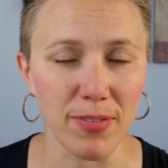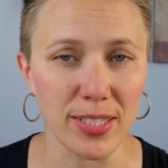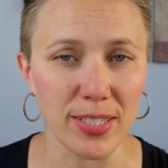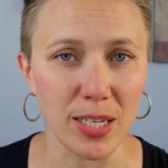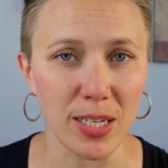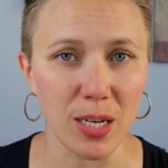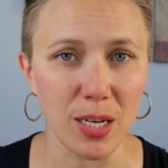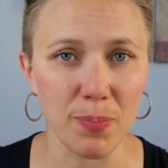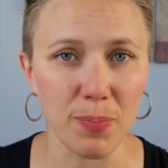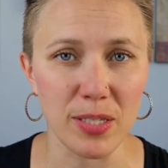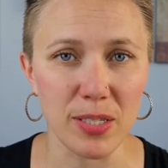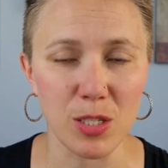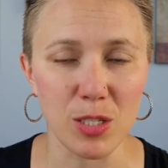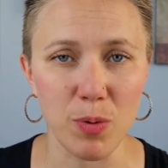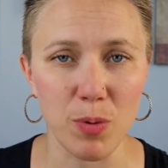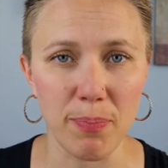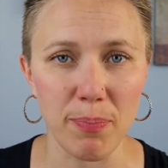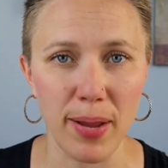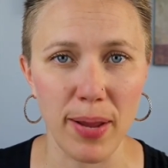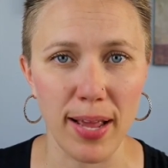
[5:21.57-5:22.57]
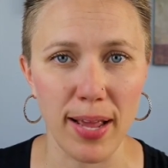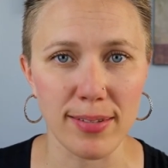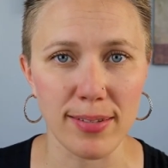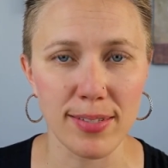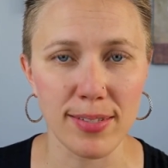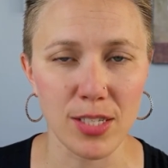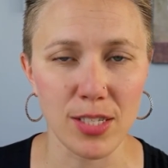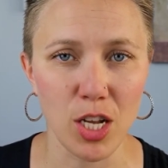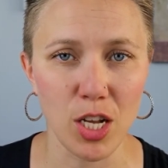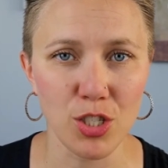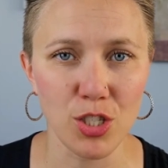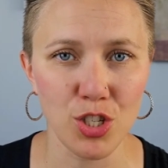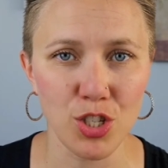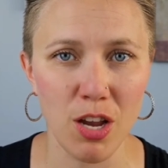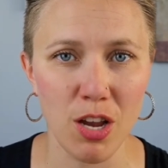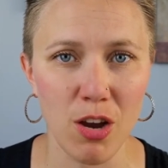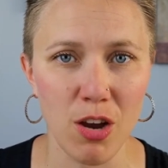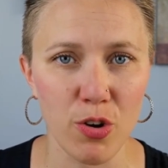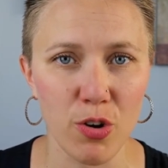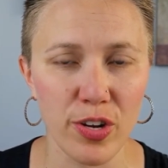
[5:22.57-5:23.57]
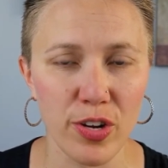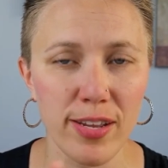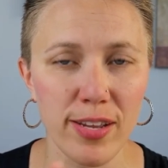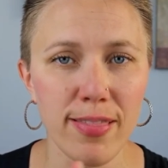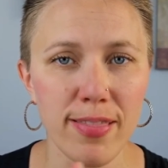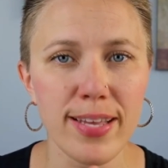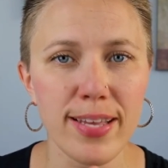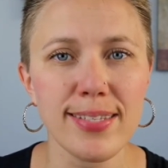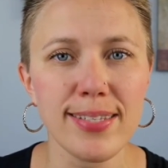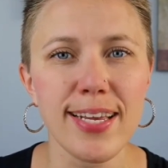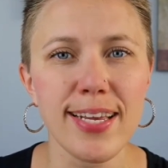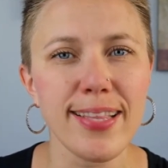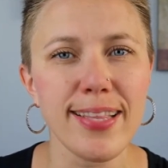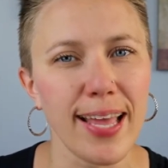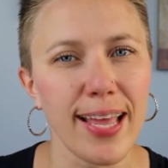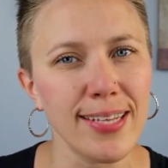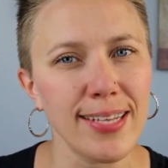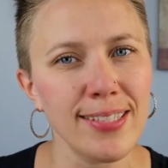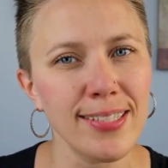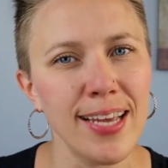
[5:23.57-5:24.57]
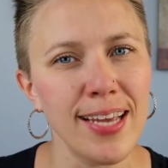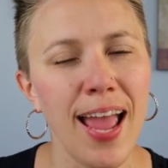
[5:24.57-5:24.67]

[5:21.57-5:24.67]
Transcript: us end up in sweatpants and not showering and things like that,